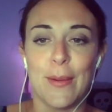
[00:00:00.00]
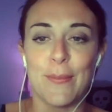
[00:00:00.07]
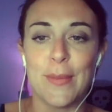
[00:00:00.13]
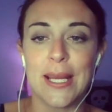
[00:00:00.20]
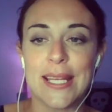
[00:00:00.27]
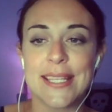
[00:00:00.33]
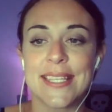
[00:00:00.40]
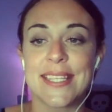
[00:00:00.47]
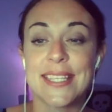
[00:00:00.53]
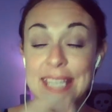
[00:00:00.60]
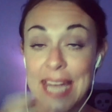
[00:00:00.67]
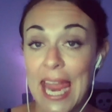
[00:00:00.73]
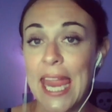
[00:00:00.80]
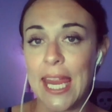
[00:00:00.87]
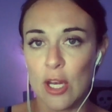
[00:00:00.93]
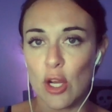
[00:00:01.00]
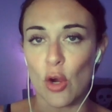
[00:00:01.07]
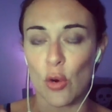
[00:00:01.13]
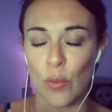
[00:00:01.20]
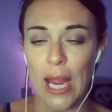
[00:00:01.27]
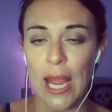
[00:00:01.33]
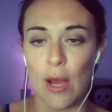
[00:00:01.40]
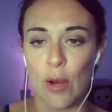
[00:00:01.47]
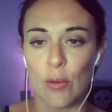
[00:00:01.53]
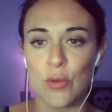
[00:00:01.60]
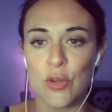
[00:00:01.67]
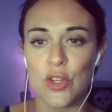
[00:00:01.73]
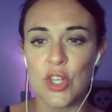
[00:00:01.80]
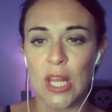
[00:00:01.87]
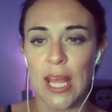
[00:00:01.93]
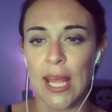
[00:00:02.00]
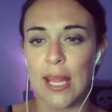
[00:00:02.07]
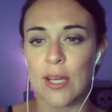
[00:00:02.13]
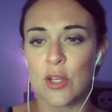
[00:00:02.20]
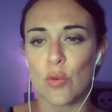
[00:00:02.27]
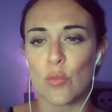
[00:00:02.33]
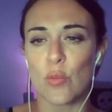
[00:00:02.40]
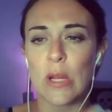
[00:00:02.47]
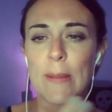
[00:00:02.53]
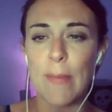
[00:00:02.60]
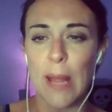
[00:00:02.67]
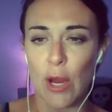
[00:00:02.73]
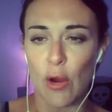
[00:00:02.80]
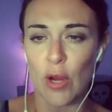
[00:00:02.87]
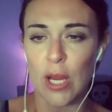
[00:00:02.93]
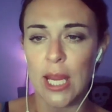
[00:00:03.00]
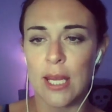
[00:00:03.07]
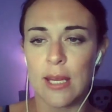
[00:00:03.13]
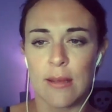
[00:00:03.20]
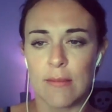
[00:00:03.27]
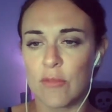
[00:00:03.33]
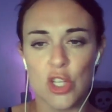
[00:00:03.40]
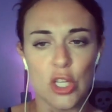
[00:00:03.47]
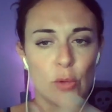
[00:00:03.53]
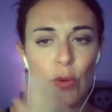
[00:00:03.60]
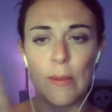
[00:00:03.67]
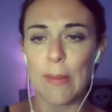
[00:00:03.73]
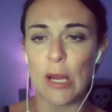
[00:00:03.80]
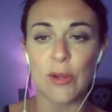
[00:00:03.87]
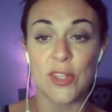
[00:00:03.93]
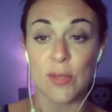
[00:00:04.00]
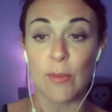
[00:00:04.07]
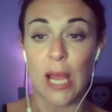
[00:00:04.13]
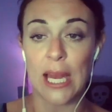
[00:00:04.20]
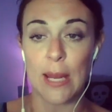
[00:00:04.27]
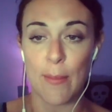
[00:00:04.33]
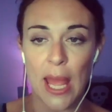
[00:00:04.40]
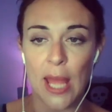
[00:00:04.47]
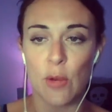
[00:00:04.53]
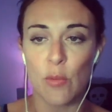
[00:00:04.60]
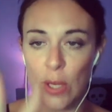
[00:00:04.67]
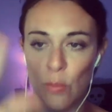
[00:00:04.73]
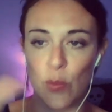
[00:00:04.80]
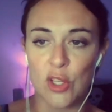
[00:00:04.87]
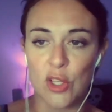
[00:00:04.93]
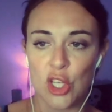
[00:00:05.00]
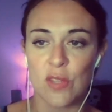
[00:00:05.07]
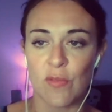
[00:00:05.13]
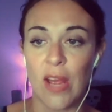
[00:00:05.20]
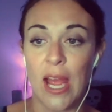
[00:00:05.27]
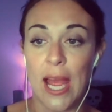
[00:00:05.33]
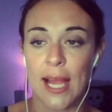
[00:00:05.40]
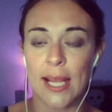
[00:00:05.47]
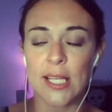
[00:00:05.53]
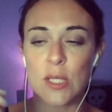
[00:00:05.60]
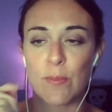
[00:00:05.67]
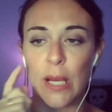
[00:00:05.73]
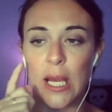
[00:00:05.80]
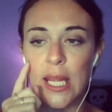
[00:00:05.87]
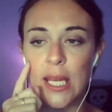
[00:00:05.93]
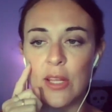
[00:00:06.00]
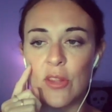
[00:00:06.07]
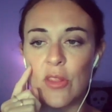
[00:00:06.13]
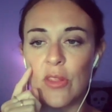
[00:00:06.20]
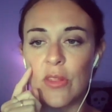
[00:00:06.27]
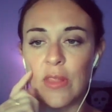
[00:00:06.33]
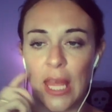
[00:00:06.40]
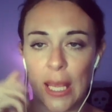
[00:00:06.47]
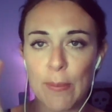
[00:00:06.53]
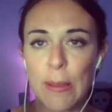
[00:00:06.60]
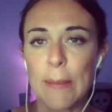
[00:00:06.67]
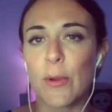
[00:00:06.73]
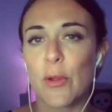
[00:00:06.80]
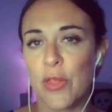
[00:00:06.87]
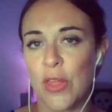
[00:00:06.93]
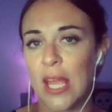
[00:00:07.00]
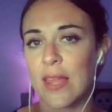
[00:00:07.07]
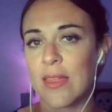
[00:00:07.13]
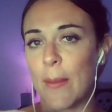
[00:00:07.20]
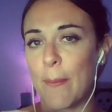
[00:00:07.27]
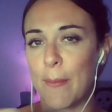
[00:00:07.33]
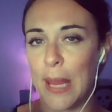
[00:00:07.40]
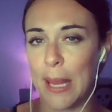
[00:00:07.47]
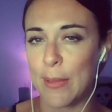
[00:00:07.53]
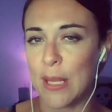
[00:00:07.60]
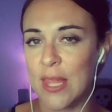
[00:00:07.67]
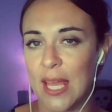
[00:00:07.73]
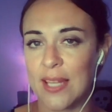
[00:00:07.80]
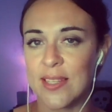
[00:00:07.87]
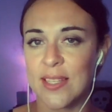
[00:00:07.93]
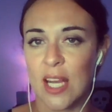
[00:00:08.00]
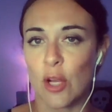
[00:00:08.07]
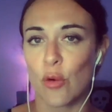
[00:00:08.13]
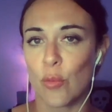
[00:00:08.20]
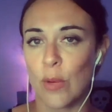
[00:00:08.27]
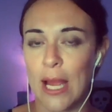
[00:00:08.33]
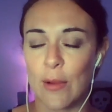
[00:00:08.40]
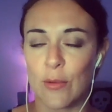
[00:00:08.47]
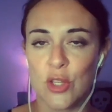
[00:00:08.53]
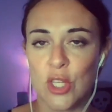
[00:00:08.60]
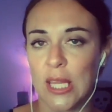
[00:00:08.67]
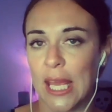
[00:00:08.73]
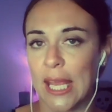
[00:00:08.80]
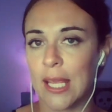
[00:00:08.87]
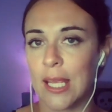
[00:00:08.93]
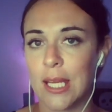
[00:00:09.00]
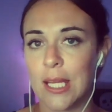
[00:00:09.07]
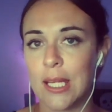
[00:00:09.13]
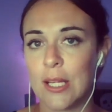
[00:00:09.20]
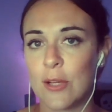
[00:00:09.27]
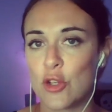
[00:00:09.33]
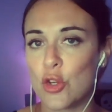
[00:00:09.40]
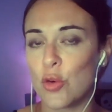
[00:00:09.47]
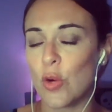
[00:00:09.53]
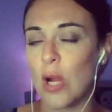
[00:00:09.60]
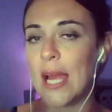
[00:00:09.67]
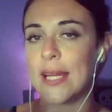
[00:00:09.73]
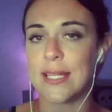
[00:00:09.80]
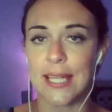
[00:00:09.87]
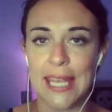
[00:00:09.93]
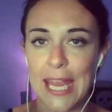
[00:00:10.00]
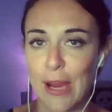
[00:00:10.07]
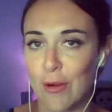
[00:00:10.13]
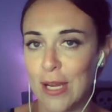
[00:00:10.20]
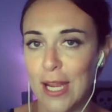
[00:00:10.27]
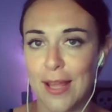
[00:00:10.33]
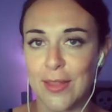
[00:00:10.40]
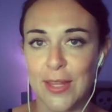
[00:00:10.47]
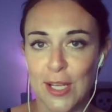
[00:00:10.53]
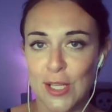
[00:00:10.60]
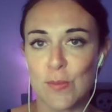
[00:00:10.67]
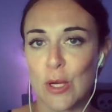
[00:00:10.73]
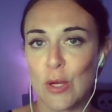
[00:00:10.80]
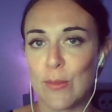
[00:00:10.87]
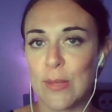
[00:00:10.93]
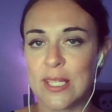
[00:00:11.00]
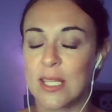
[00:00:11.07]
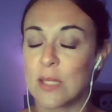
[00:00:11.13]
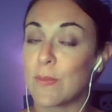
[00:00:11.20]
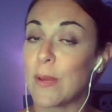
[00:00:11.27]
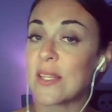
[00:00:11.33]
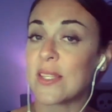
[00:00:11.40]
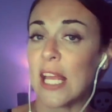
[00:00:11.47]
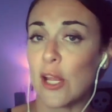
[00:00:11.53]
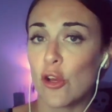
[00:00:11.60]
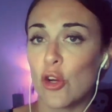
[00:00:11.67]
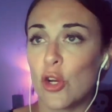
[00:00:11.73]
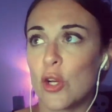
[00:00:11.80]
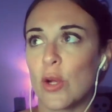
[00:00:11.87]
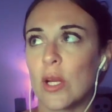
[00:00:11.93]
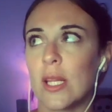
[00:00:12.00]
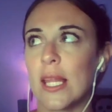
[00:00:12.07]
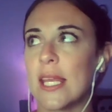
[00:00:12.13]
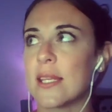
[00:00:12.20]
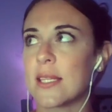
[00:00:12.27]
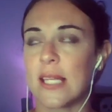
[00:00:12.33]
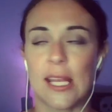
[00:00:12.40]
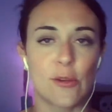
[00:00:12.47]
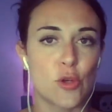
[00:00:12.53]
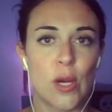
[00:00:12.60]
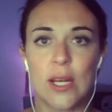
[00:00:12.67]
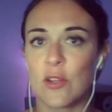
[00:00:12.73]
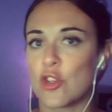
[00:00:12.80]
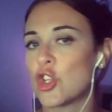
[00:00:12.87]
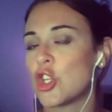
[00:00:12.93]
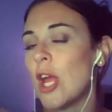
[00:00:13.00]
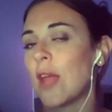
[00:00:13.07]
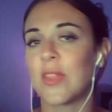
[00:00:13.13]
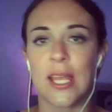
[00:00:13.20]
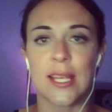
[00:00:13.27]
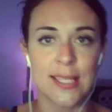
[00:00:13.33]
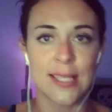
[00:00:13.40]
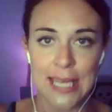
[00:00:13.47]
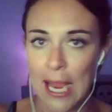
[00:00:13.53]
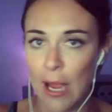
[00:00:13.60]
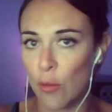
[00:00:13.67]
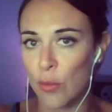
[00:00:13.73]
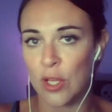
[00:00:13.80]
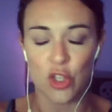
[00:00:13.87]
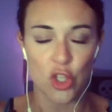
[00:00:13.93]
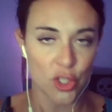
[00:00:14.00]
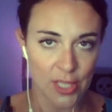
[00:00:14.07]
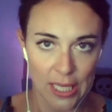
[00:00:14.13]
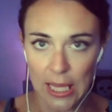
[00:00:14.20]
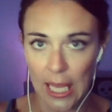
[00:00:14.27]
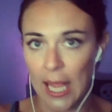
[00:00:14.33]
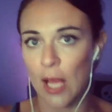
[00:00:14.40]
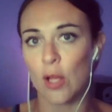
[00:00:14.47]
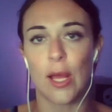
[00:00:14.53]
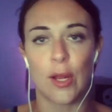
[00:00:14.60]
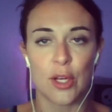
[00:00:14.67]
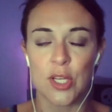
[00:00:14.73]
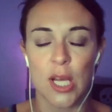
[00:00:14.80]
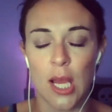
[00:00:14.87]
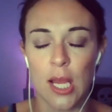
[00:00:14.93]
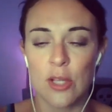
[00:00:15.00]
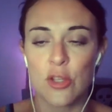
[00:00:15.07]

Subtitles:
stayed around and remarried. She remarried some guy named Edwin, which is fact, but like people think that maybe they stuck around and like tried to carry on the experiments as best they could, or at least like try to shut things down and just get the hell out of Dodge.